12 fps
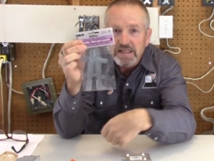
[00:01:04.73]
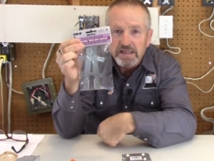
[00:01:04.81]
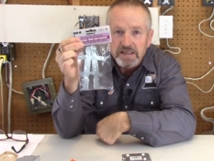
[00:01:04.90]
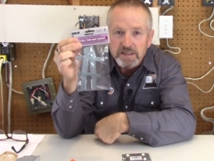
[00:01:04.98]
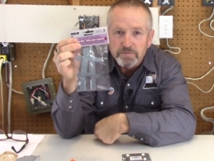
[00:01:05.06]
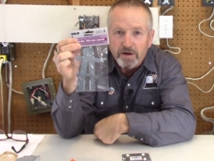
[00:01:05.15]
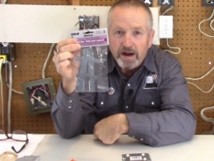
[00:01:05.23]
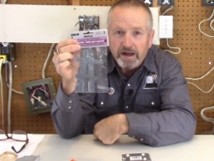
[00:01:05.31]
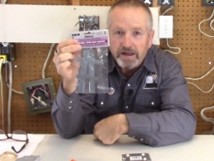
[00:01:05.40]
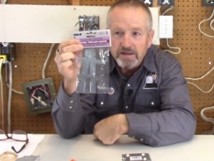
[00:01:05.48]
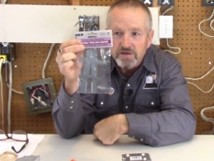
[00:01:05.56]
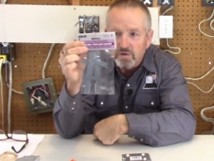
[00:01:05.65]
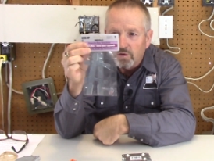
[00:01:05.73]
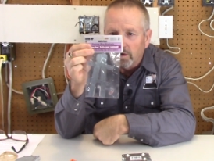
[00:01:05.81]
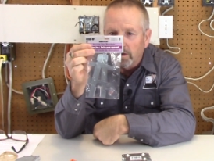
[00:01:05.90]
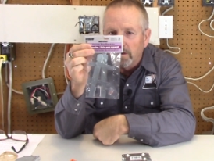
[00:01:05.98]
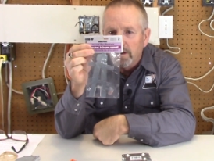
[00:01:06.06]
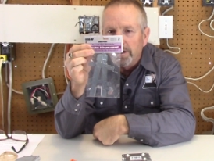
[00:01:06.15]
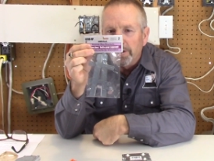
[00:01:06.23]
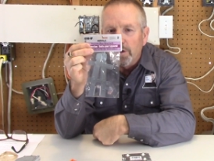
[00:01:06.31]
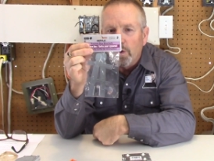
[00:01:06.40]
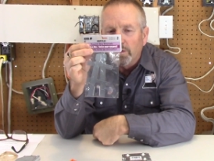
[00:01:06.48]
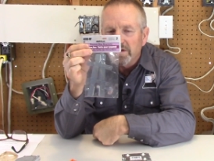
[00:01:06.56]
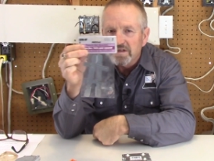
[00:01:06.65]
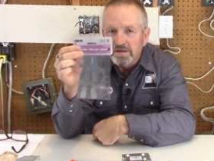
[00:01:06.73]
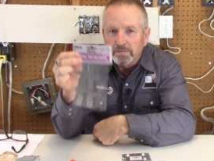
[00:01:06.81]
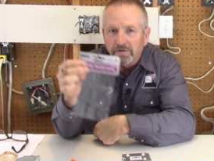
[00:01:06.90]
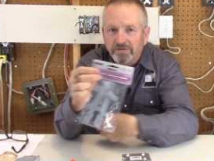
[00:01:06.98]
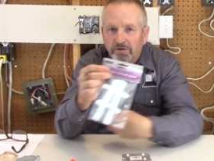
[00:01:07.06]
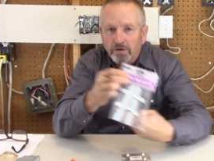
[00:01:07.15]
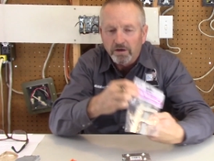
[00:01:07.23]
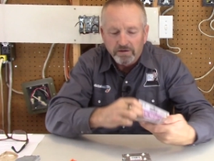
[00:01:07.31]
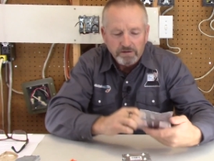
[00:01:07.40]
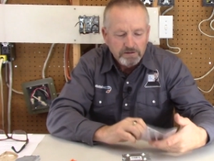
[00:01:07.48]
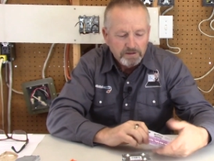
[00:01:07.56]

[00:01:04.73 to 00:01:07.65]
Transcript: these brackets or noticed them before,